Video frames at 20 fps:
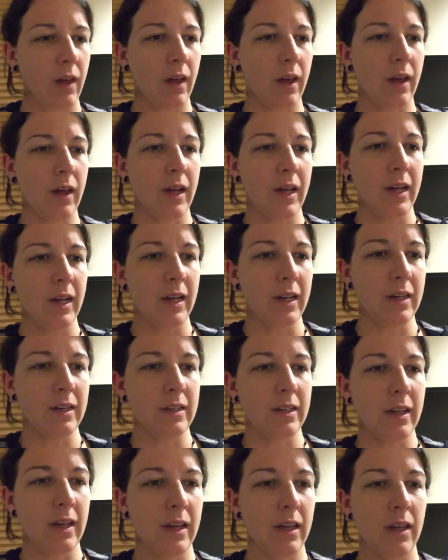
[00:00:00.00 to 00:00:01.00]

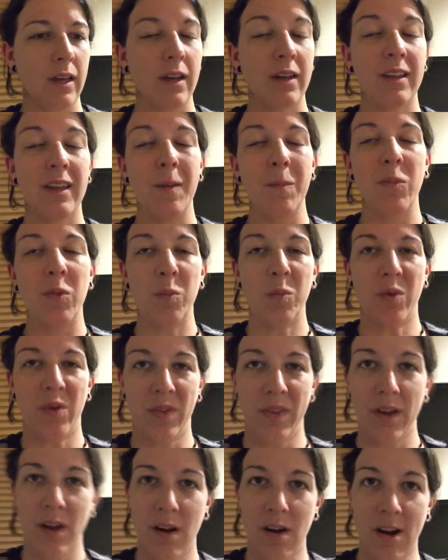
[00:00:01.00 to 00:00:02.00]
And they can't keep them
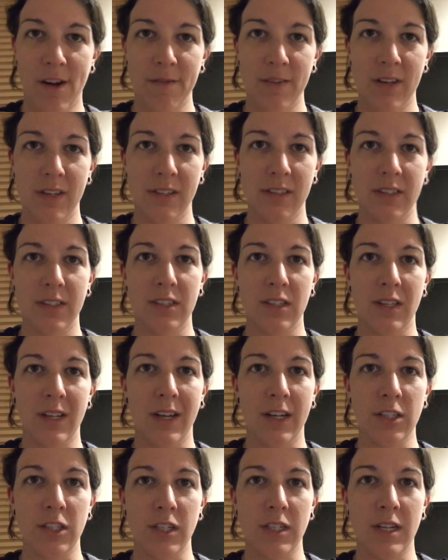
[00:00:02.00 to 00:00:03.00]
all there, obviously, so they
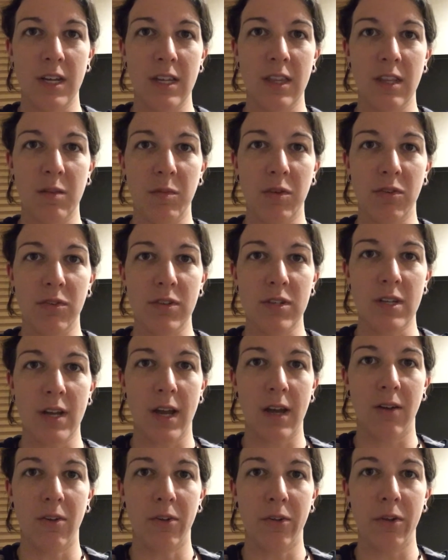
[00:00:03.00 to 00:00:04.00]
actually take them and
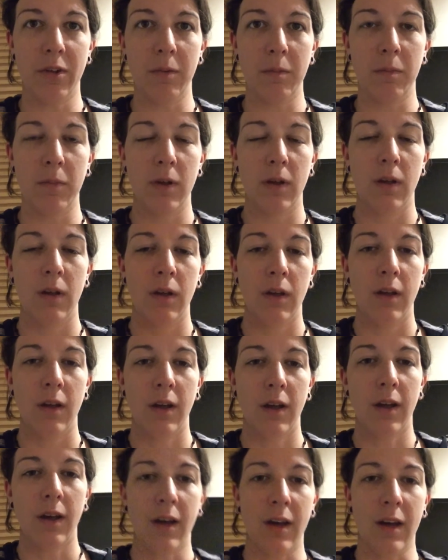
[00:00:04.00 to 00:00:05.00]
recycle them.
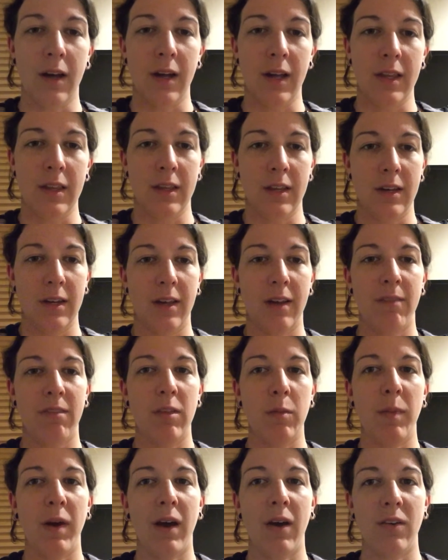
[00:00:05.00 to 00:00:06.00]
And then give
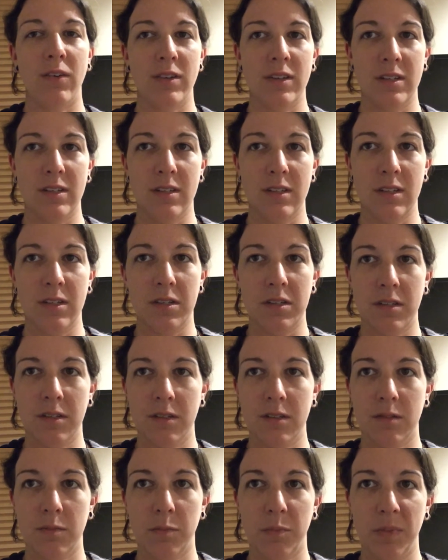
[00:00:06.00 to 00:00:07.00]
them out as this
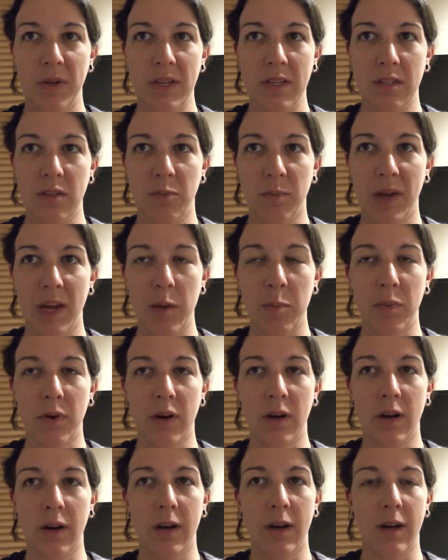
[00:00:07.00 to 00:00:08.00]
piece of
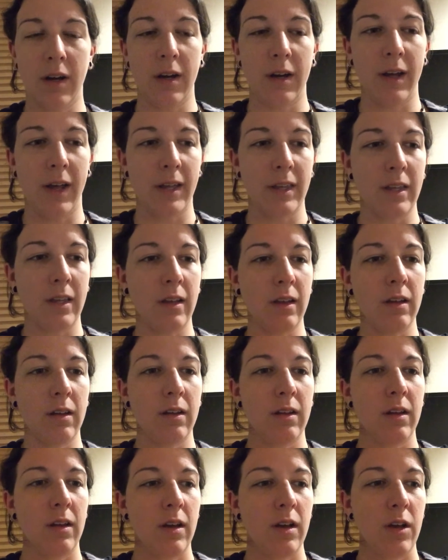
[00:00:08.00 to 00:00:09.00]
paper at the
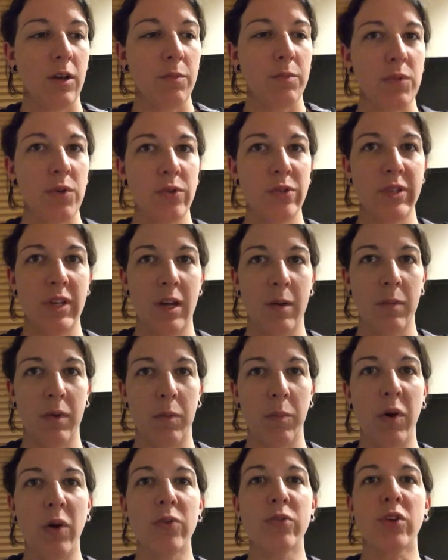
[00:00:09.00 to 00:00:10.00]
museum,
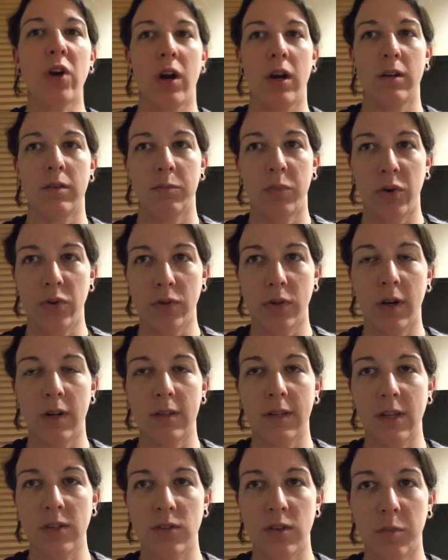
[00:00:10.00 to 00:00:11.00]
a postcard, that's
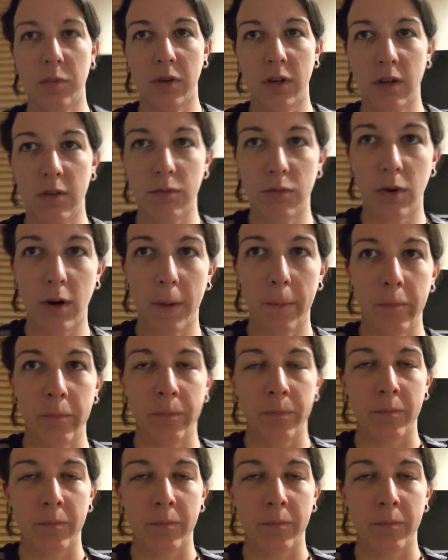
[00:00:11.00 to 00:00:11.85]
what I'm looking for.